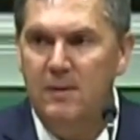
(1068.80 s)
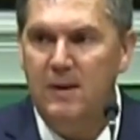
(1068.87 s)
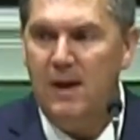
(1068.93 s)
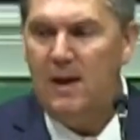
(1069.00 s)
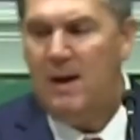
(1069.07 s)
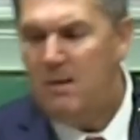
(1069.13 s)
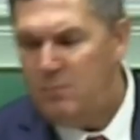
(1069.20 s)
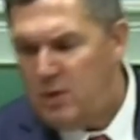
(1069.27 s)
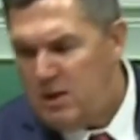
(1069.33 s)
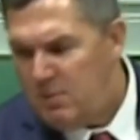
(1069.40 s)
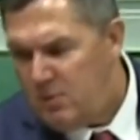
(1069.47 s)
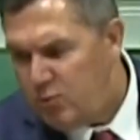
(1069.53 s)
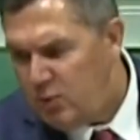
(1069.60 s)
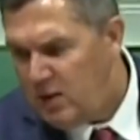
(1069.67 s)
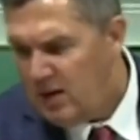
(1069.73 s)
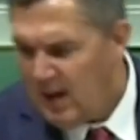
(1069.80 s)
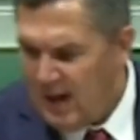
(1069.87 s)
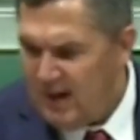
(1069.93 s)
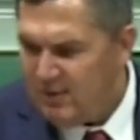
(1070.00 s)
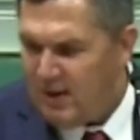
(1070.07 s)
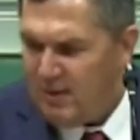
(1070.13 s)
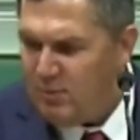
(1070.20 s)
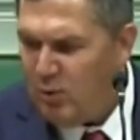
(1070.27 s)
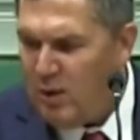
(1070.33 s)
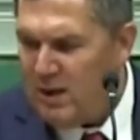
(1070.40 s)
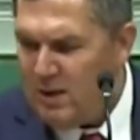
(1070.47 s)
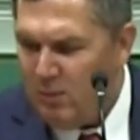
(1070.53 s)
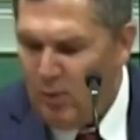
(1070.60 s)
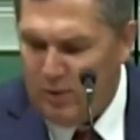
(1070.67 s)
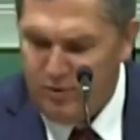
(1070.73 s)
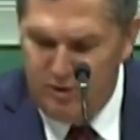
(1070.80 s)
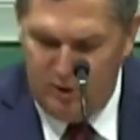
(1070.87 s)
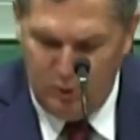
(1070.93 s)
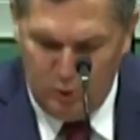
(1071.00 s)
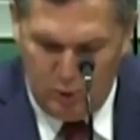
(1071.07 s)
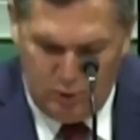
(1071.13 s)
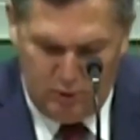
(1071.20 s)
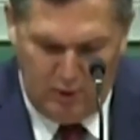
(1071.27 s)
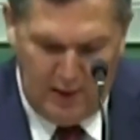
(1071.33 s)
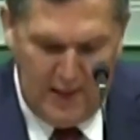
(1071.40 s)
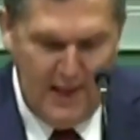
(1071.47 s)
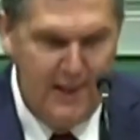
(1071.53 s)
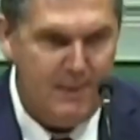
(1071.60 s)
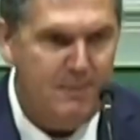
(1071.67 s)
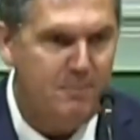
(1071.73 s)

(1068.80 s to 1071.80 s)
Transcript: I'm reading between the lines. I have no idea what she looked like.